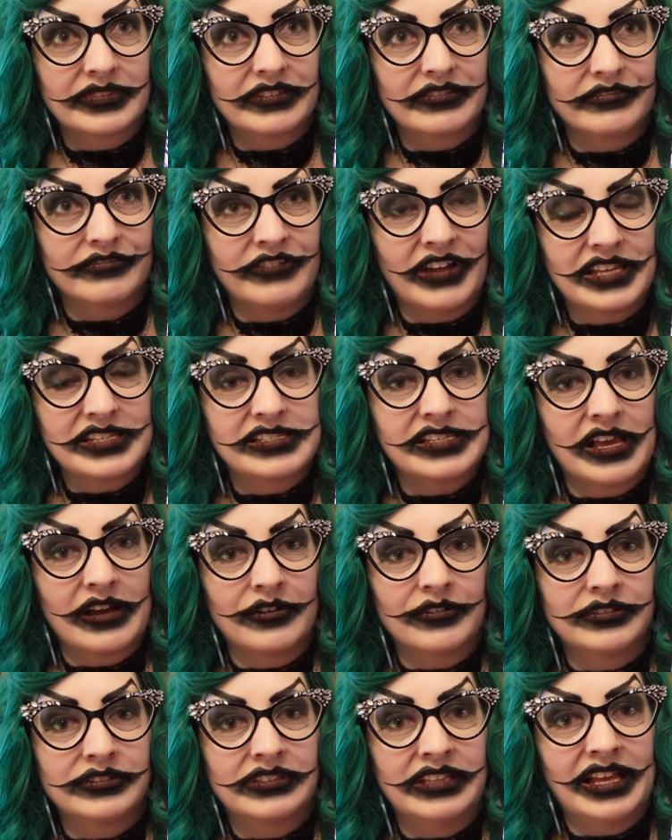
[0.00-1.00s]
finds
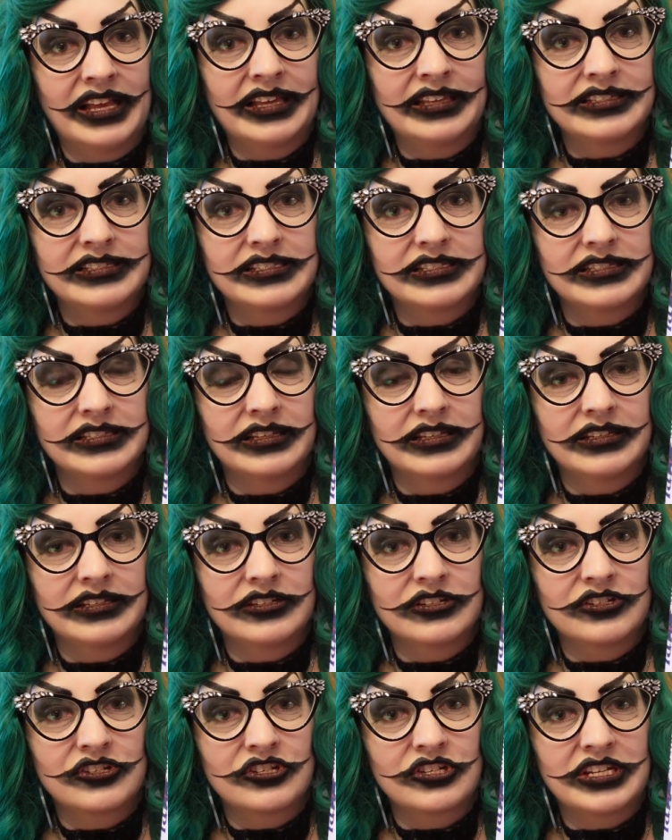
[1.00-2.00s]
out that
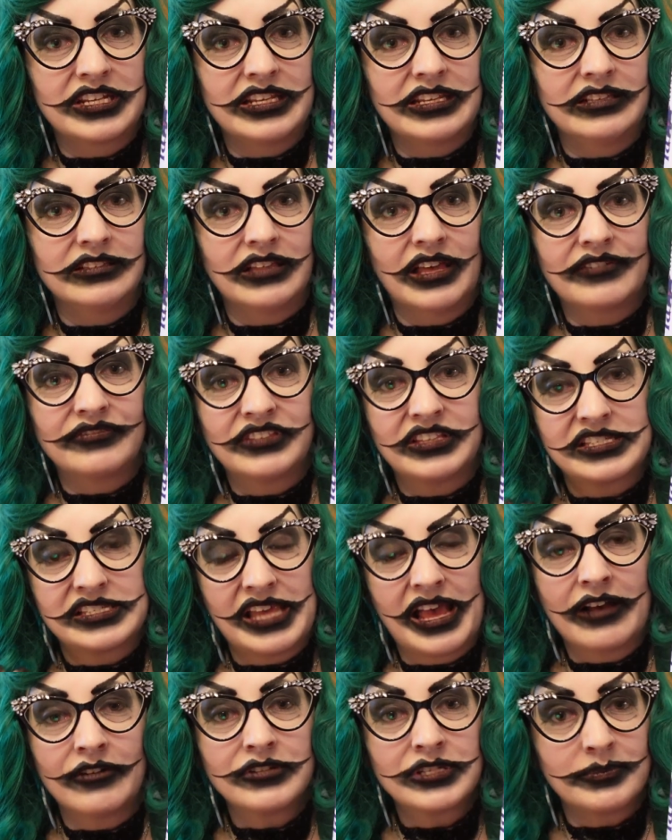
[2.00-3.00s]
she left this
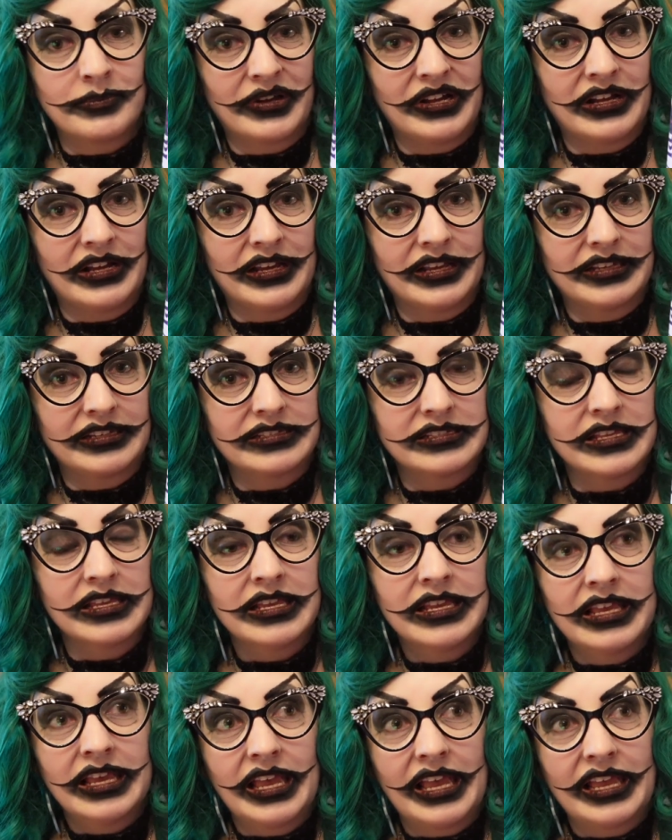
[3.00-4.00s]
house behind.
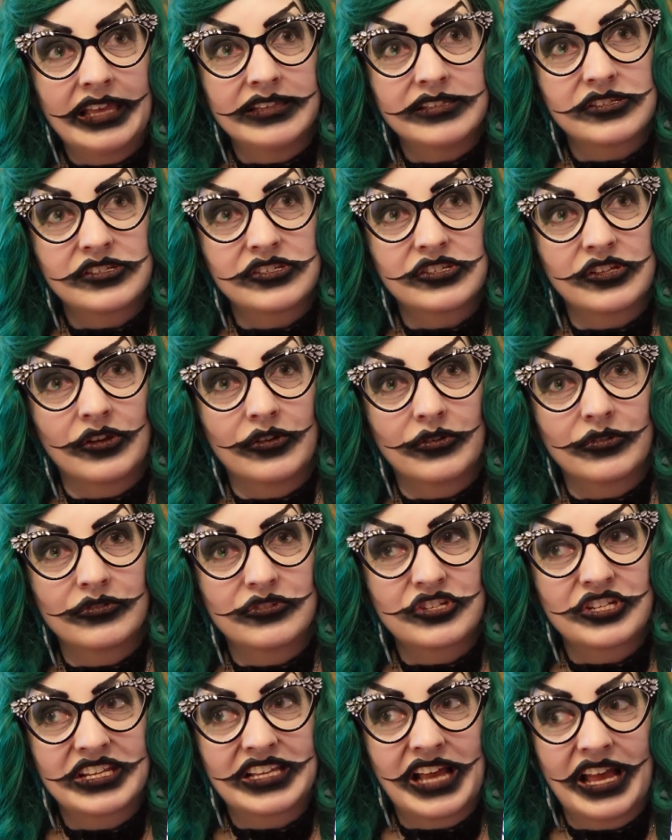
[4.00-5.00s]
And so
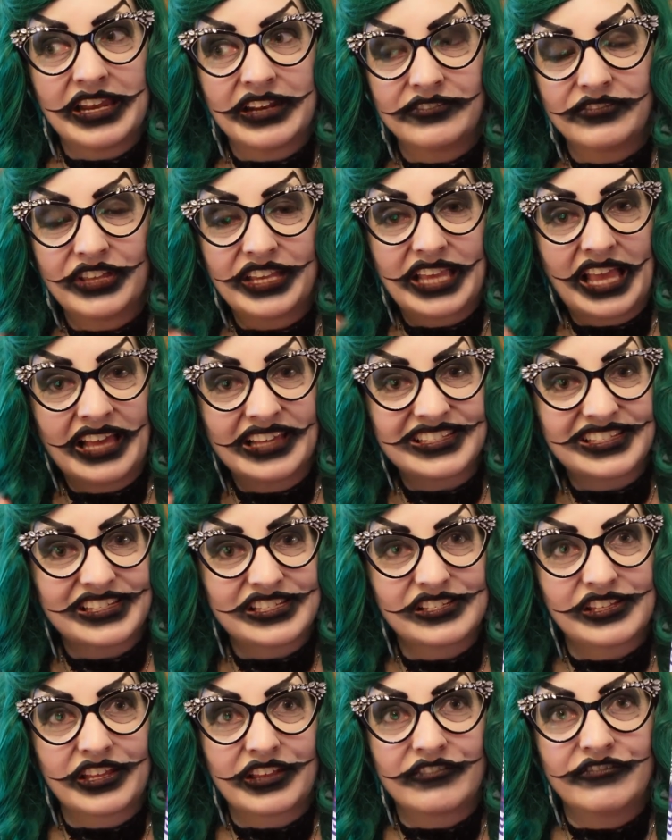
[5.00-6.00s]
she kind of like has
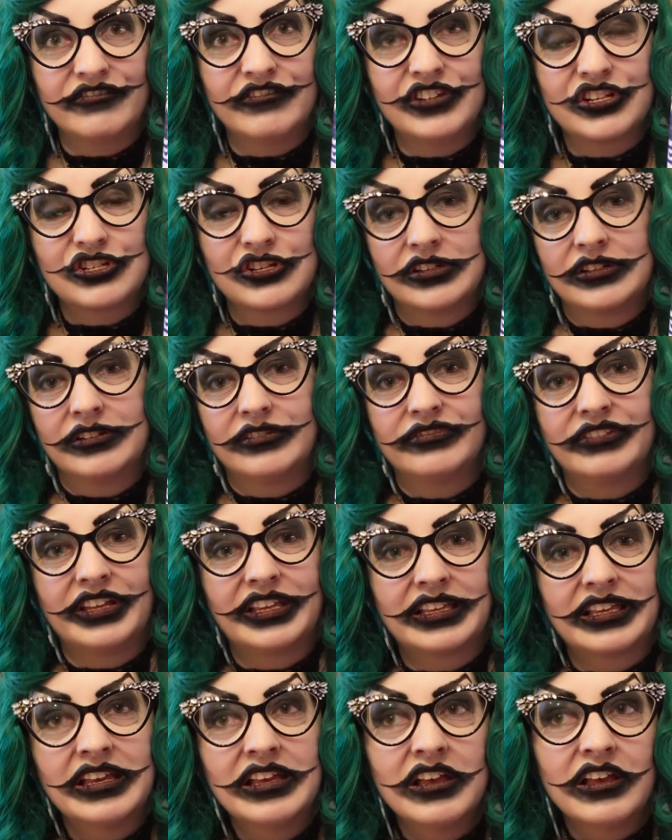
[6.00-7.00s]
this like vision of
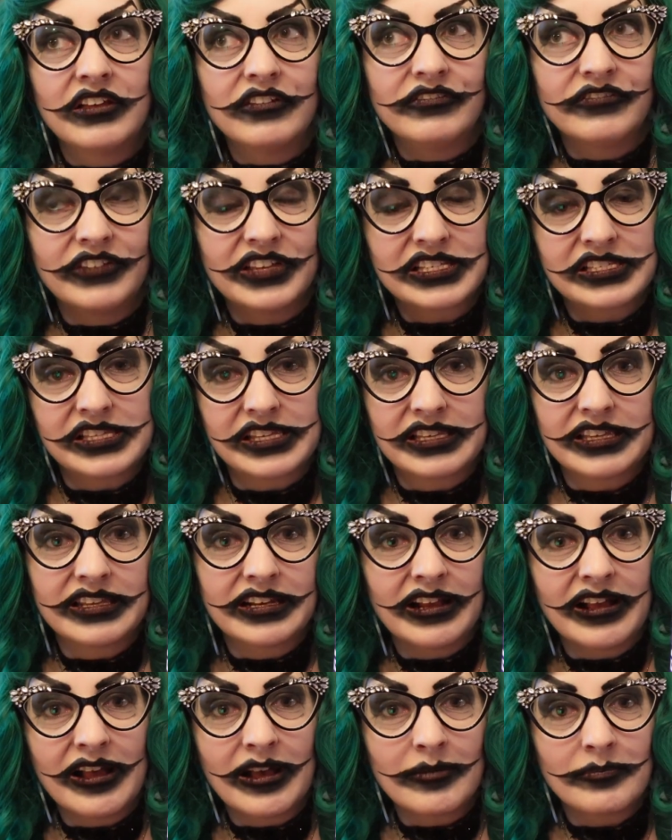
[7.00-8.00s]
like fixing it
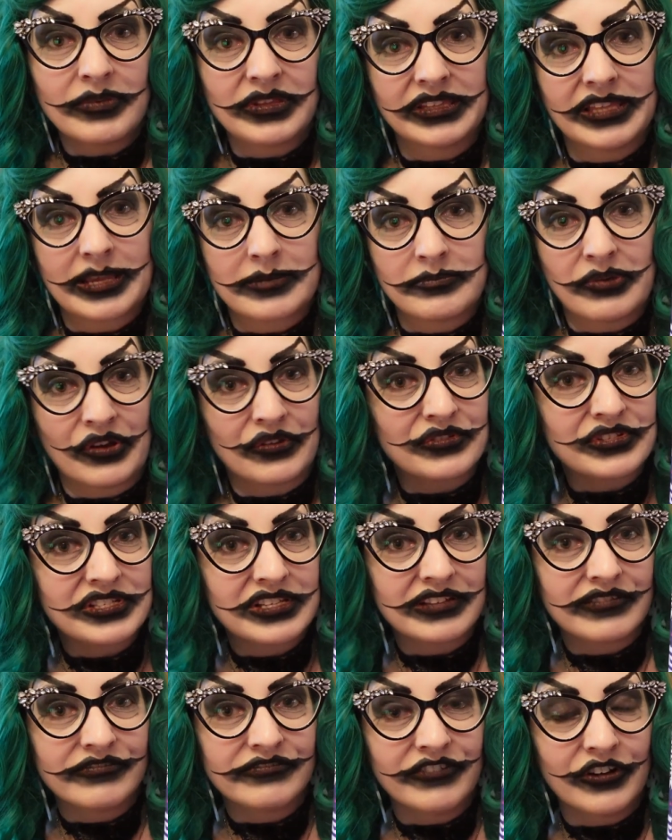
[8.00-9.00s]
up and like
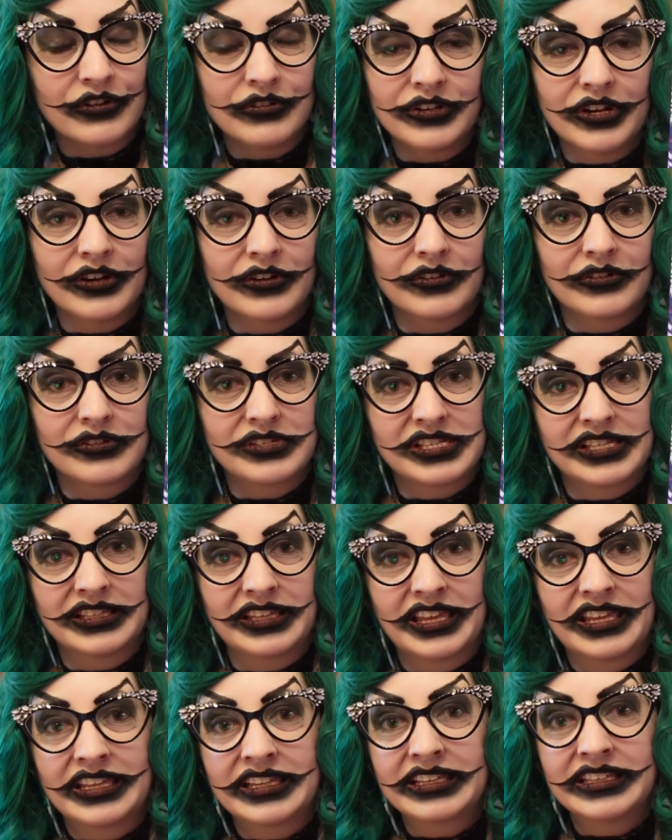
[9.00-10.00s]
posting photos and
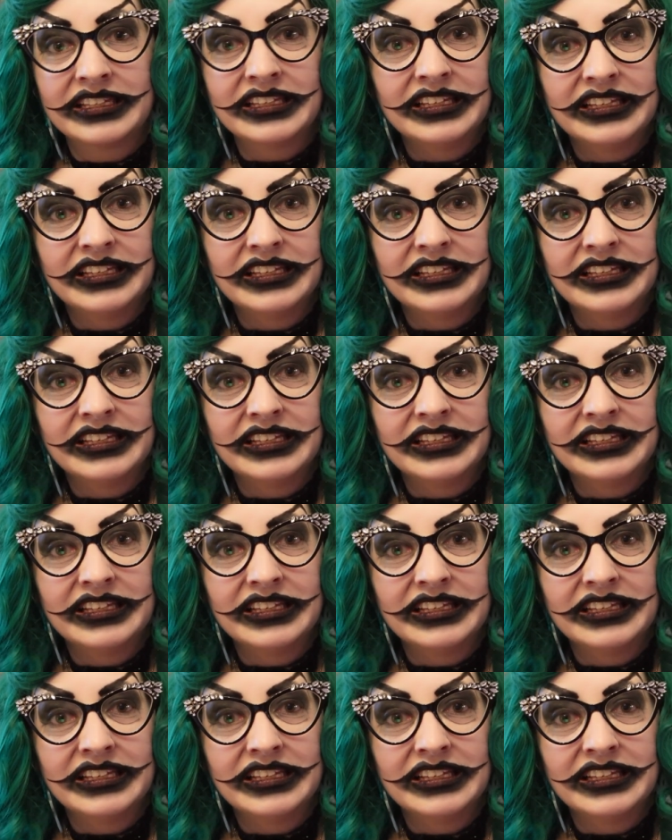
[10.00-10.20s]
like,